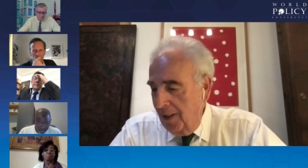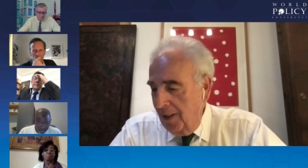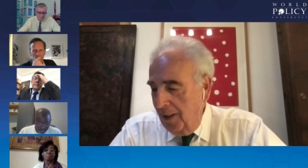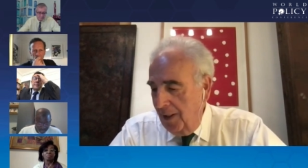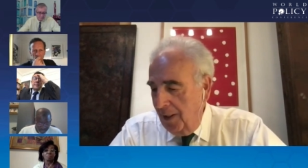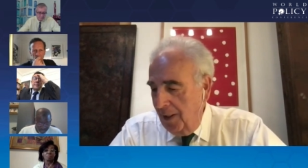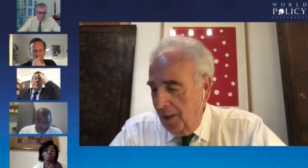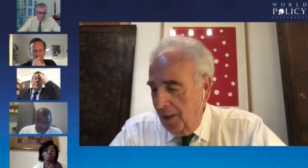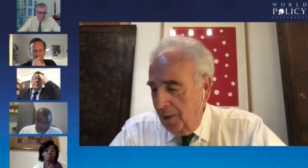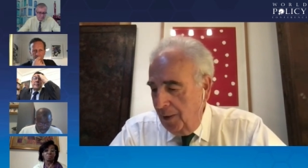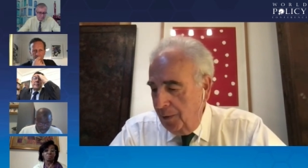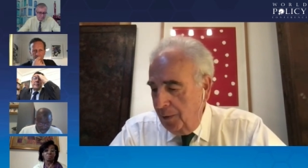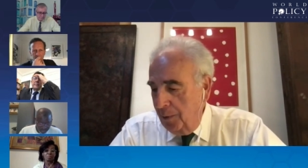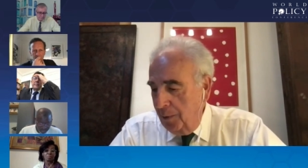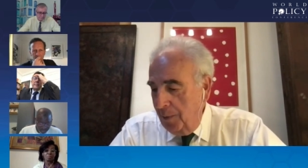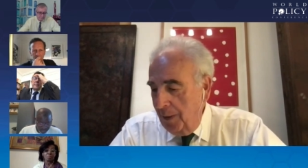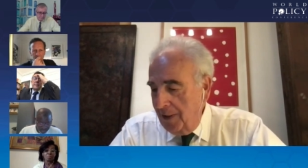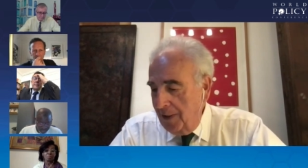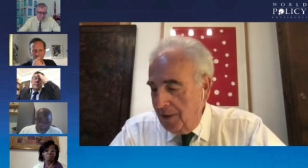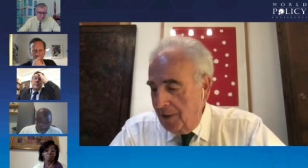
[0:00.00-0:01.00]
Uh, you
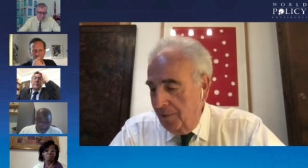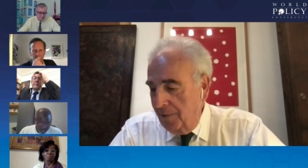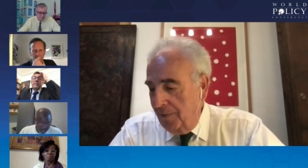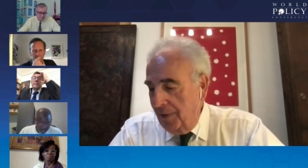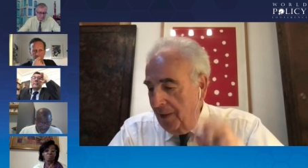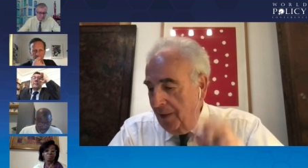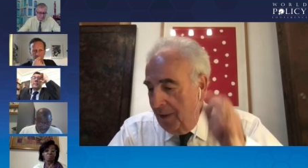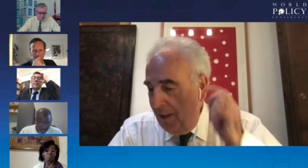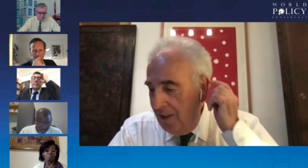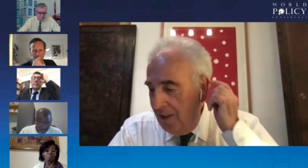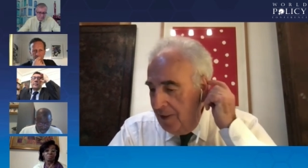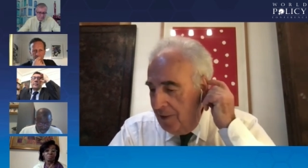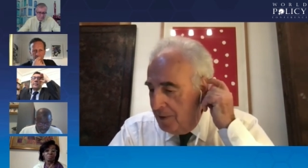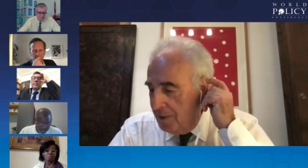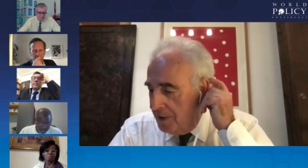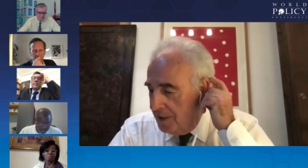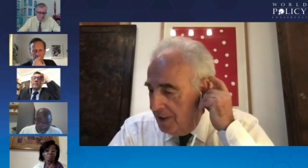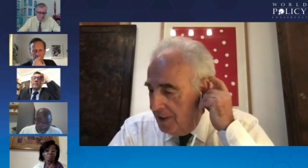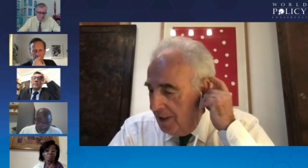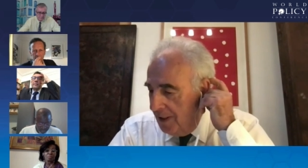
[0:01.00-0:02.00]
raised a very
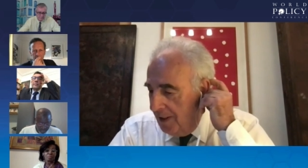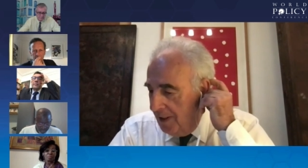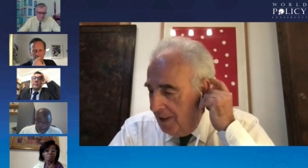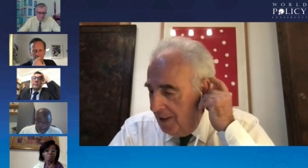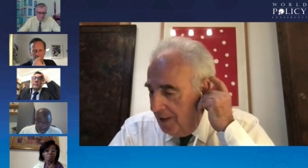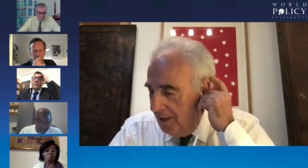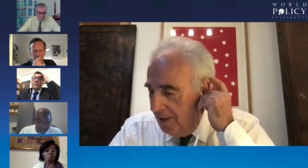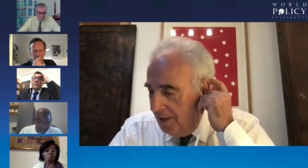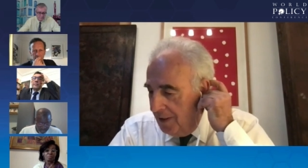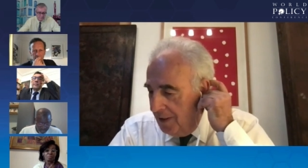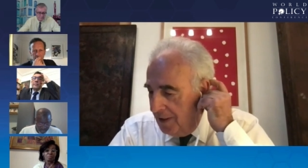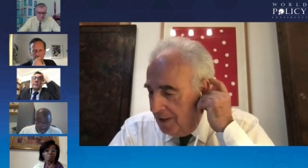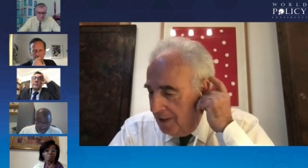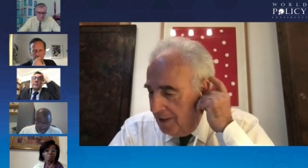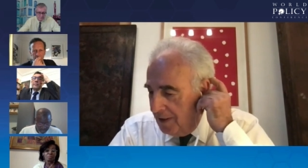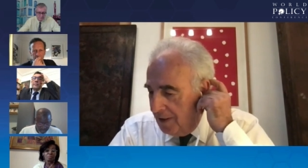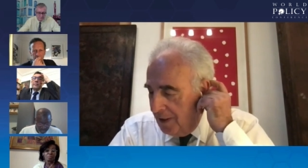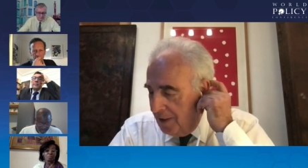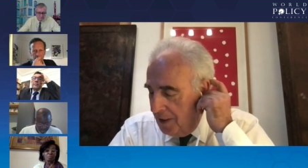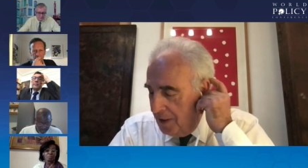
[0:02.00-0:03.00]
interesting uh,
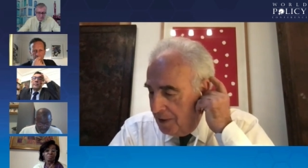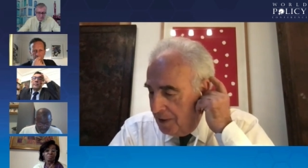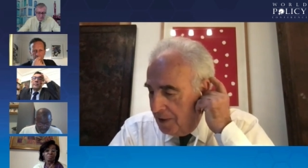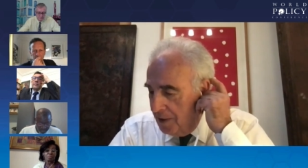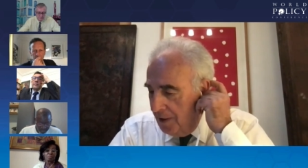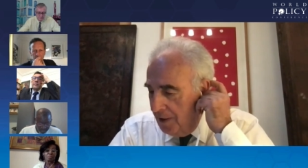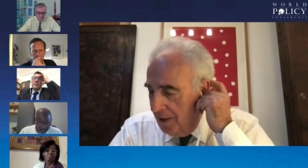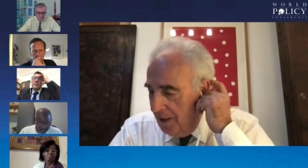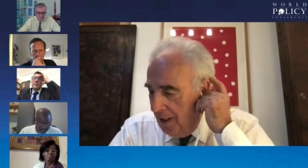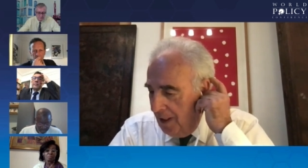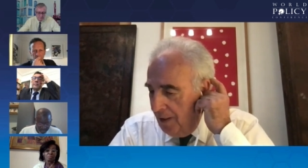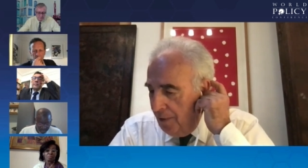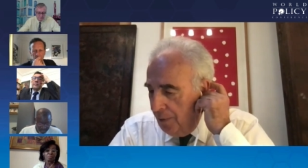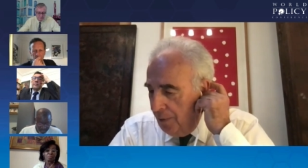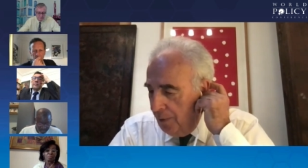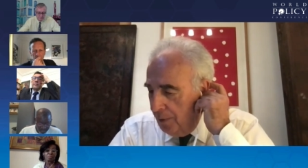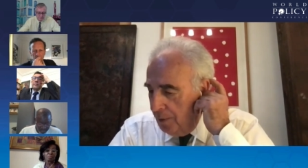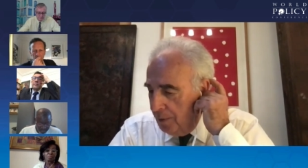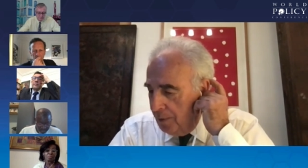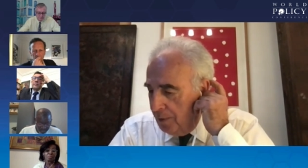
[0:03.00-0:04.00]
discussion, I
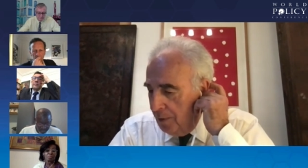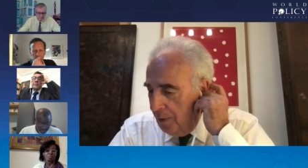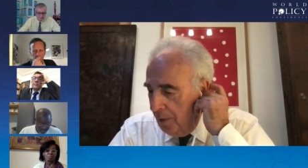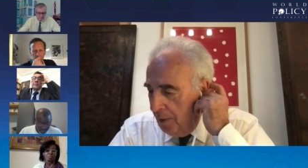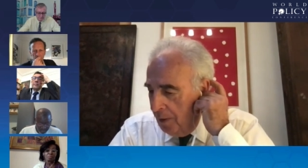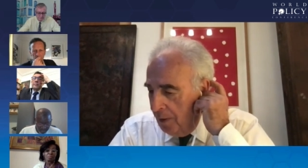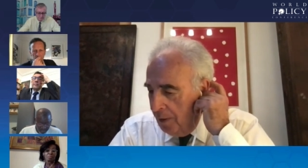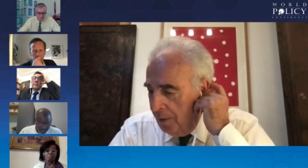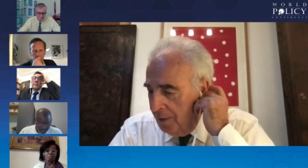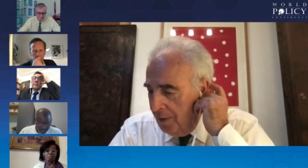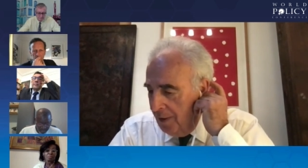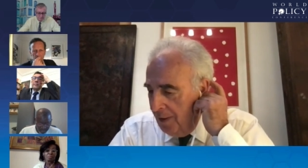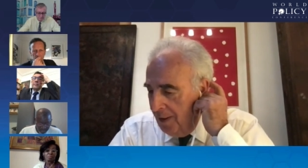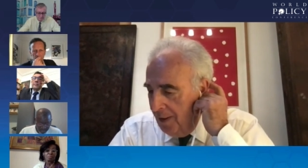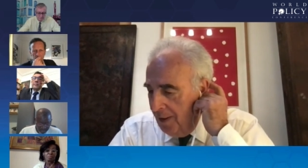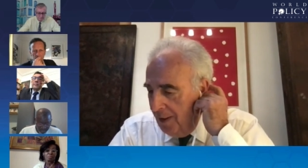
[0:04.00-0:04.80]
thought, on